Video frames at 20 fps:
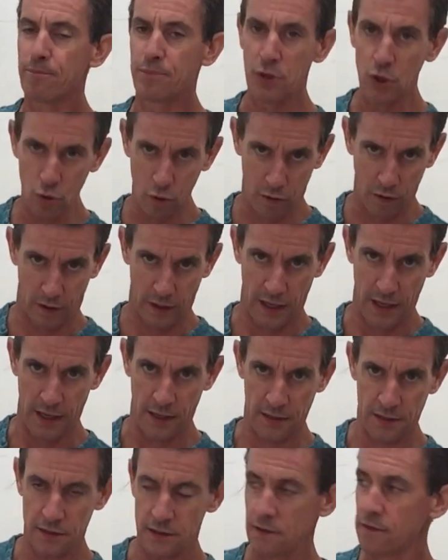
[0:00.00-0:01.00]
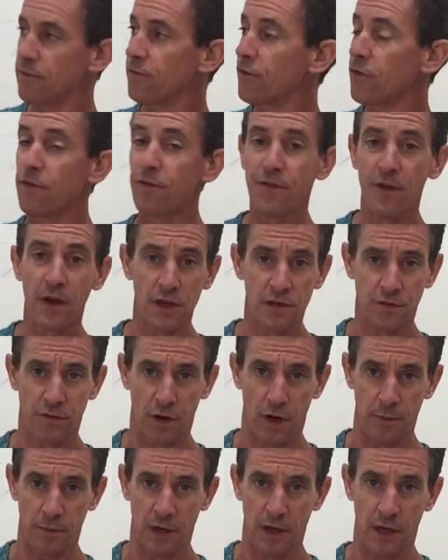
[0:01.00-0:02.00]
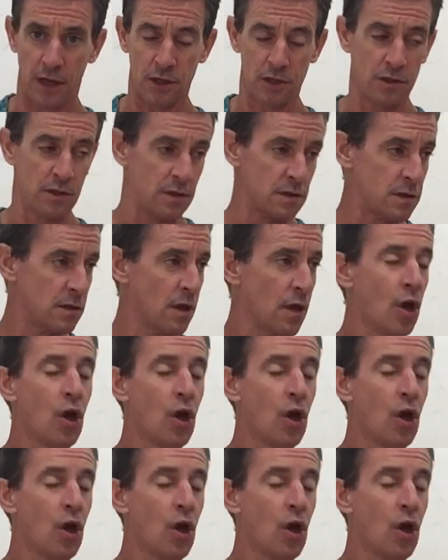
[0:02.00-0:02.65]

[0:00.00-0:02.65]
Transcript: bugle heads for the face frame connections.